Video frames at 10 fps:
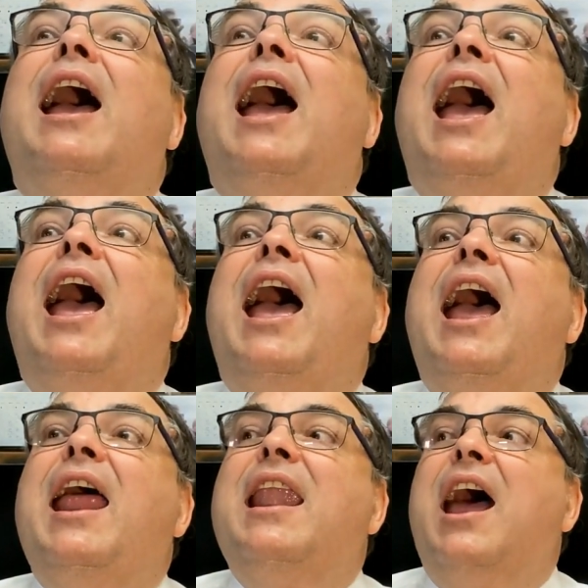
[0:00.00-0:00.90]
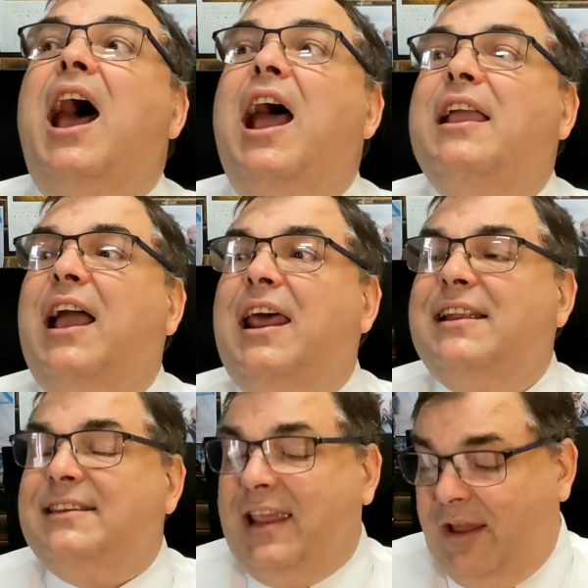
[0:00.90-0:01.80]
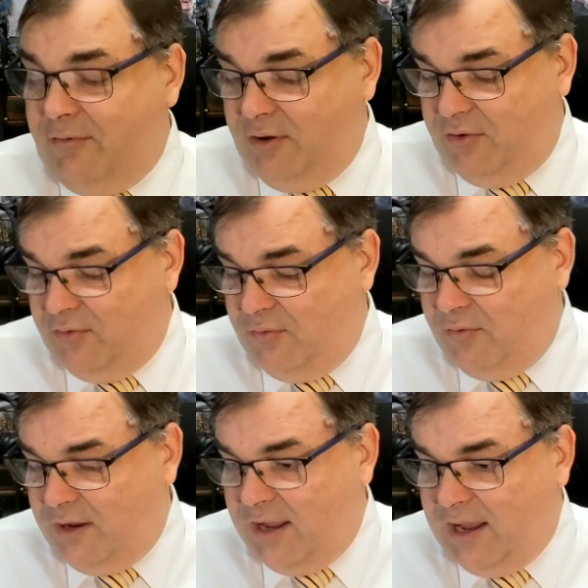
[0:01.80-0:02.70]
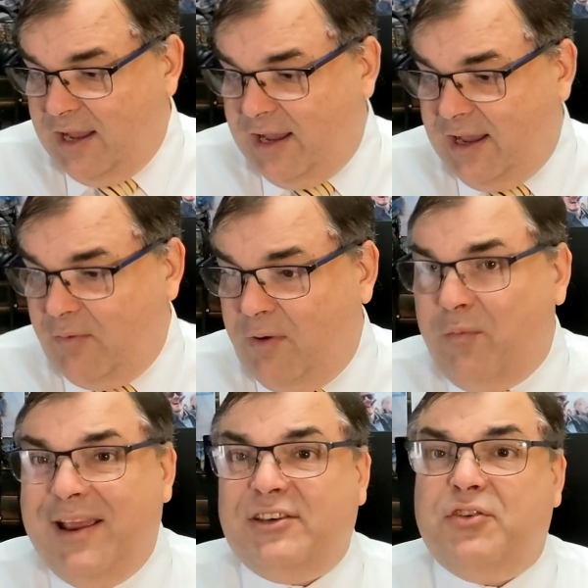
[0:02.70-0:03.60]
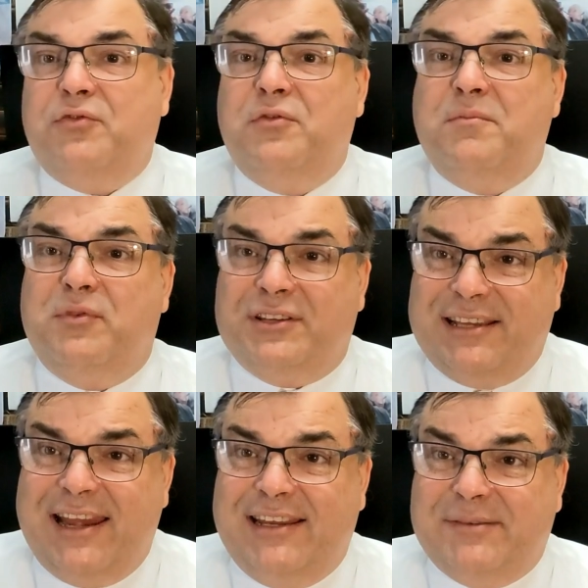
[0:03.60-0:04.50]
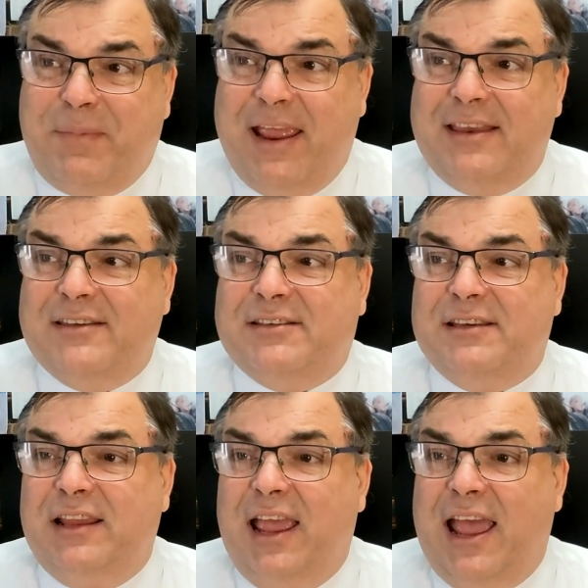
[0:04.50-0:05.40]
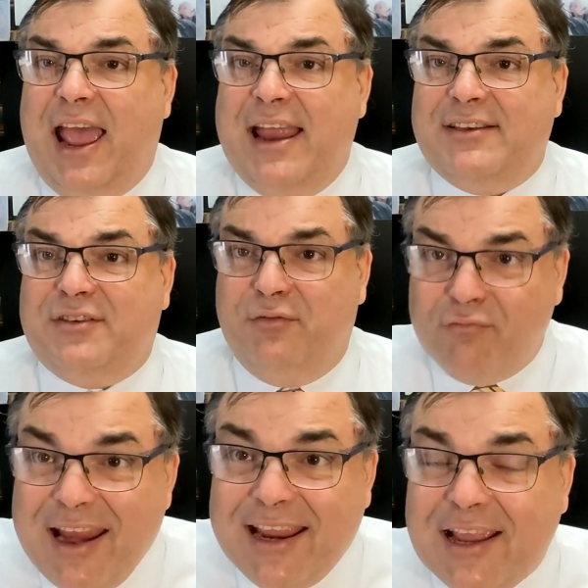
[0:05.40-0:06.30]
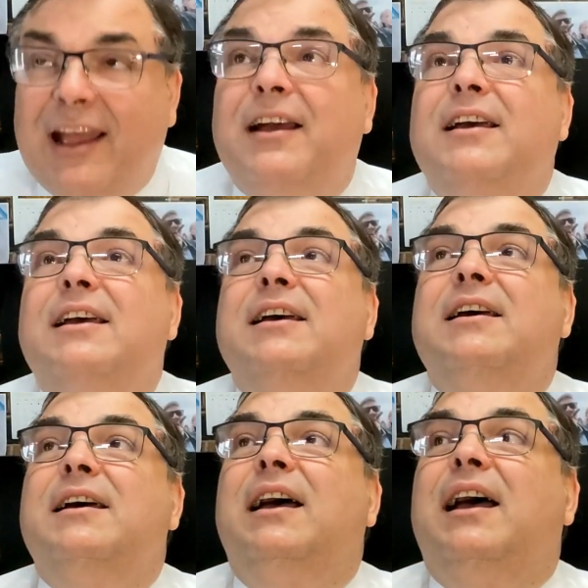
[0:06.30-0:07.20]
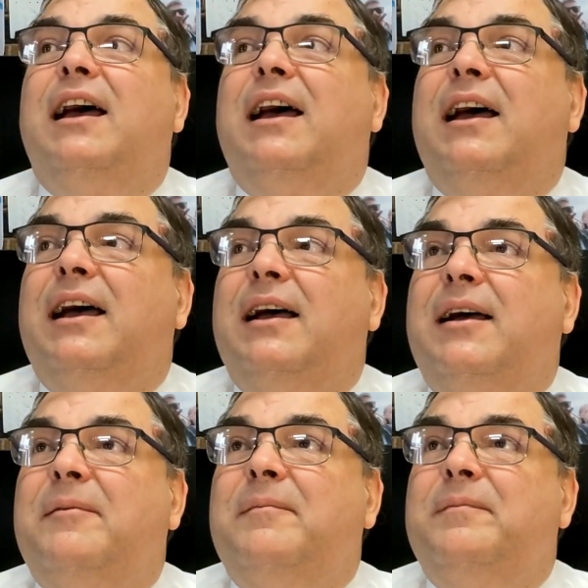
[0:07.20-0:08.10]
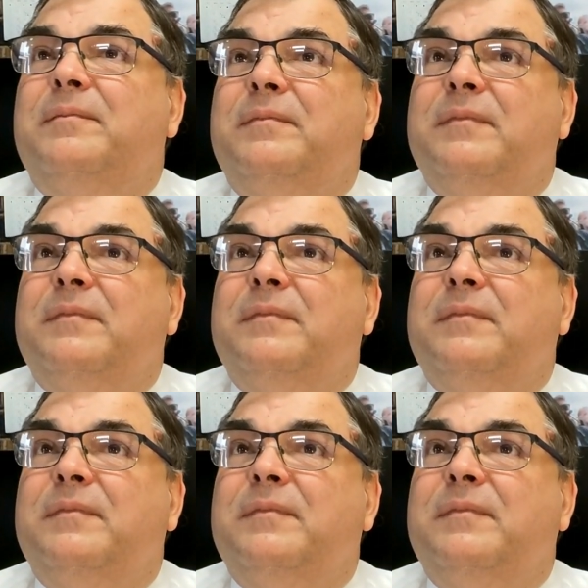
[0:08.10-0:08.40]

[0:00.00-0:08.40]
And I got to tell you uh, we went to Mercedes-Benz at, uh, at Turinga um,